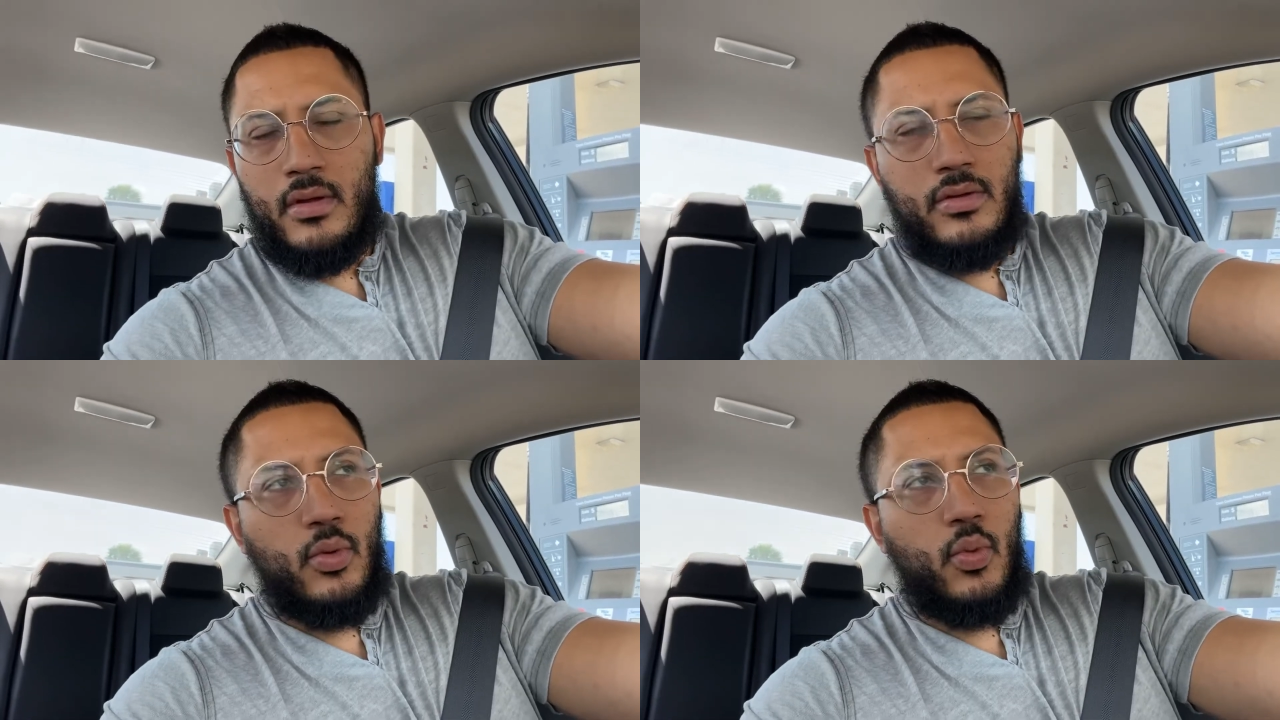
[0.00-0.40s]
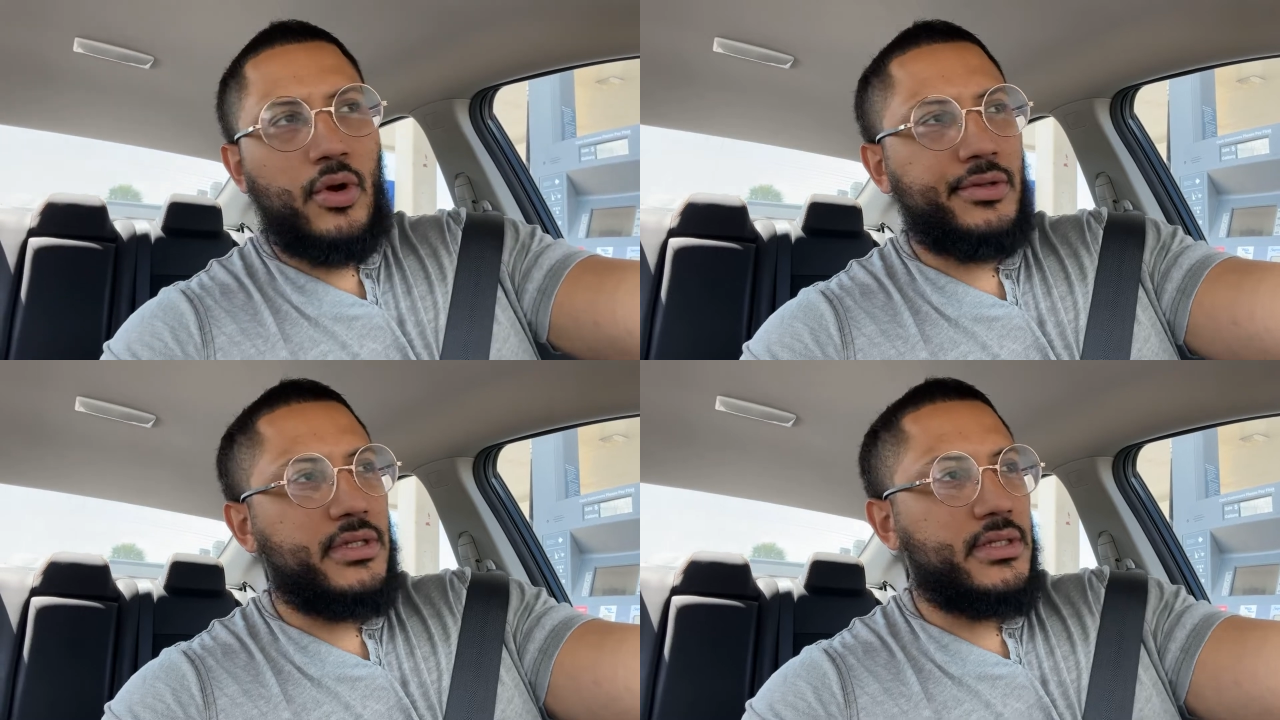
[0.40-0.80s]
The
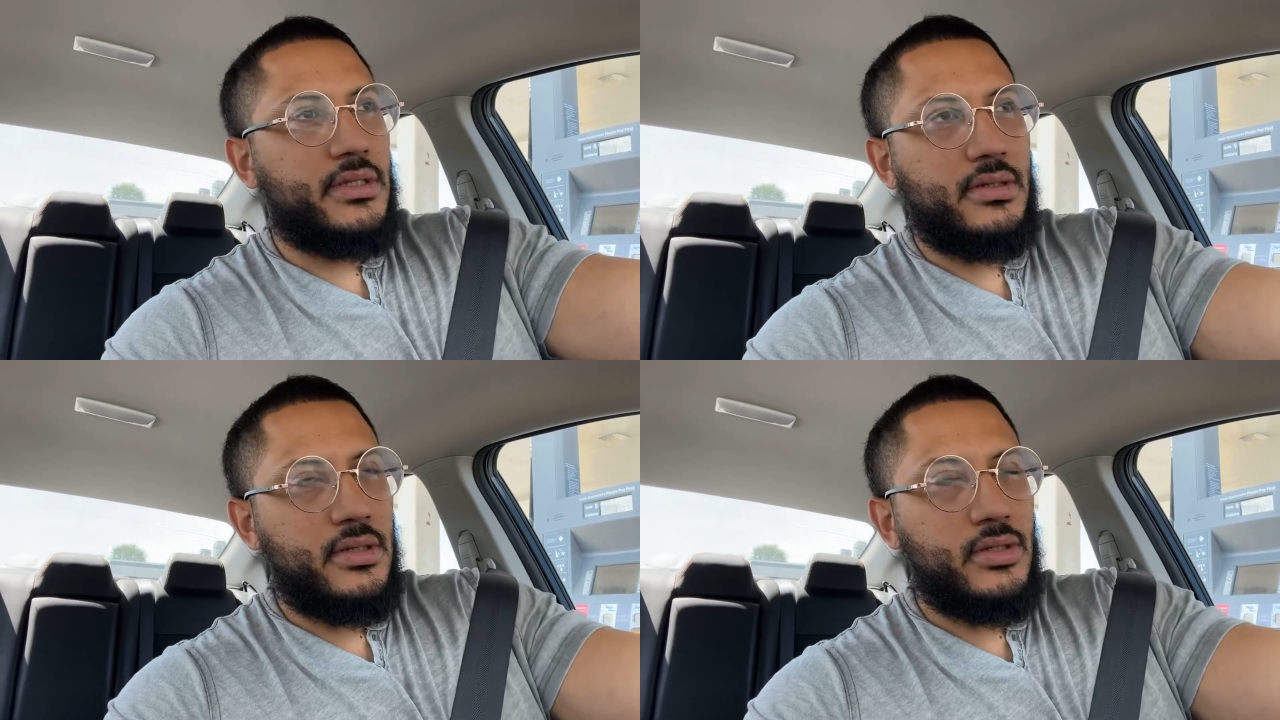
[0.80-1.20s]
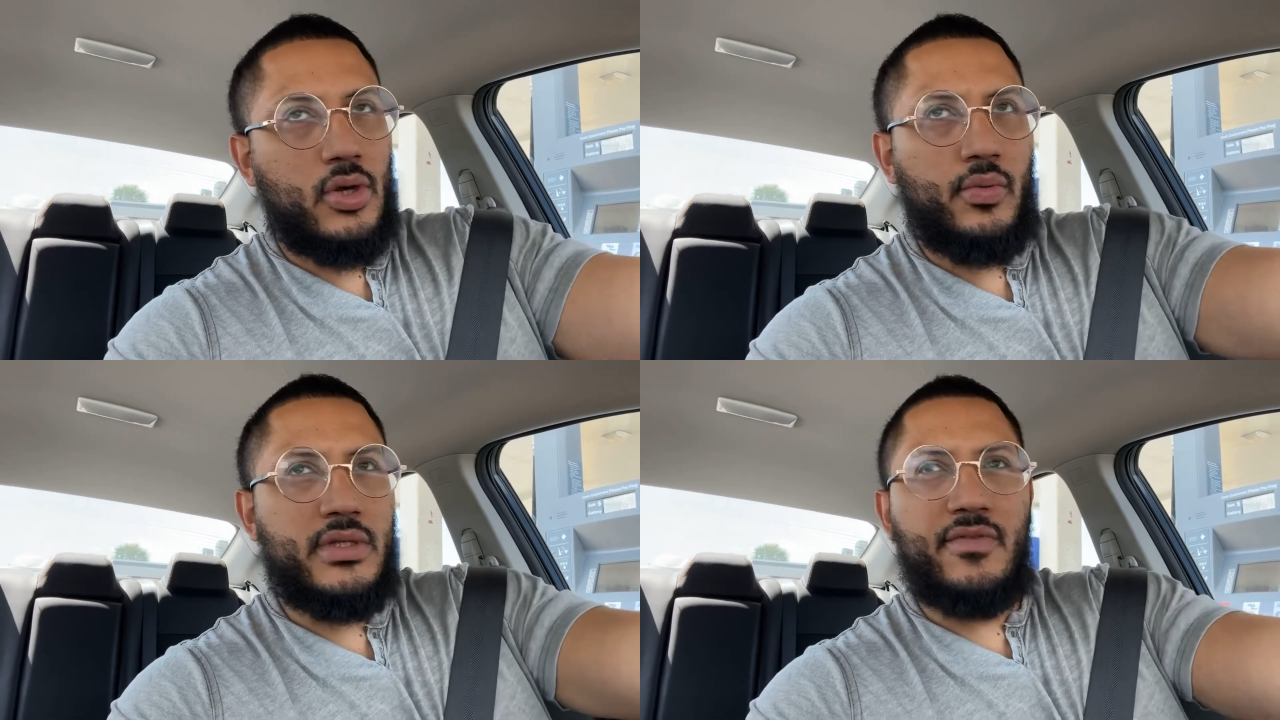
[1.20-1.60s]
world is
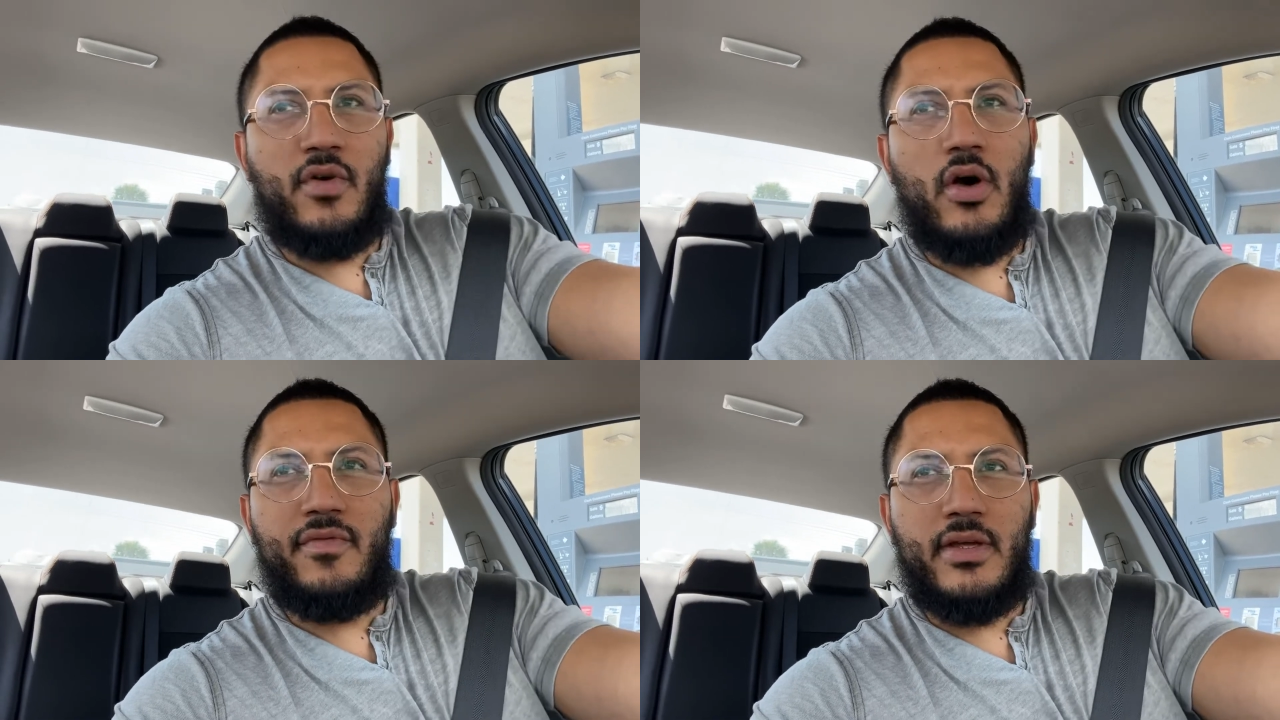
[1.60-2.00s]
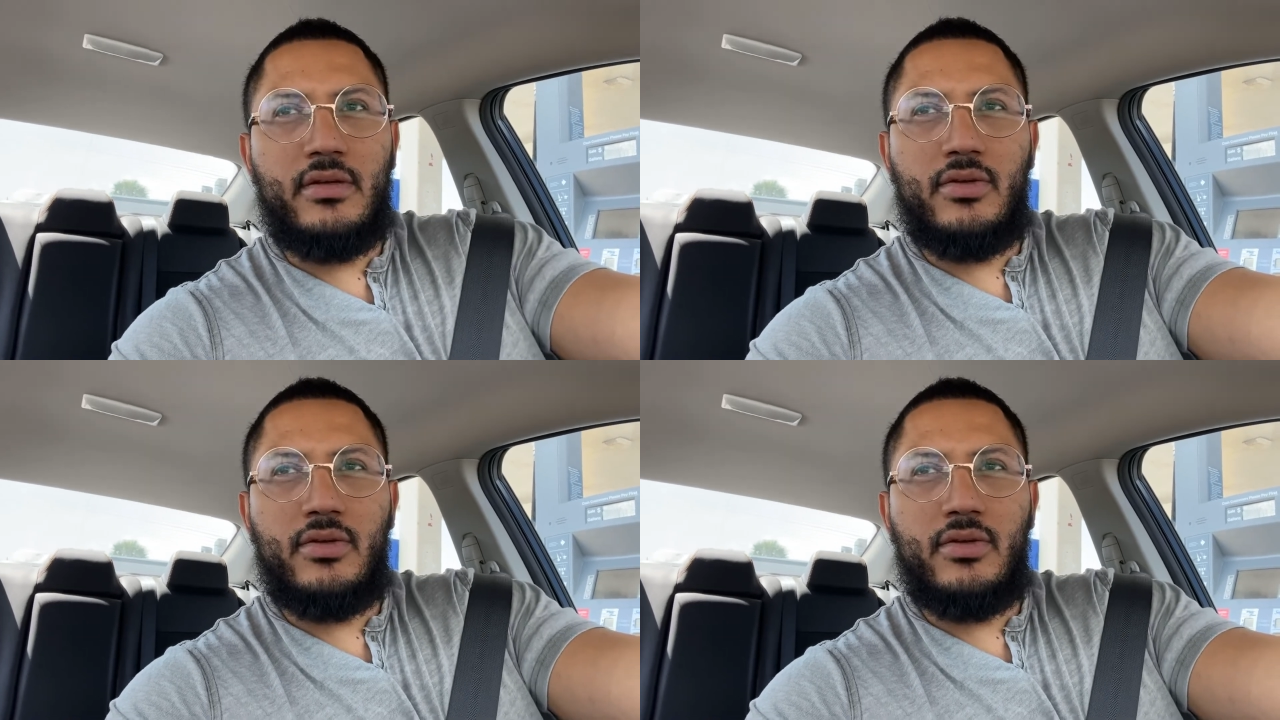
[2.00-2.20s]
always evolving.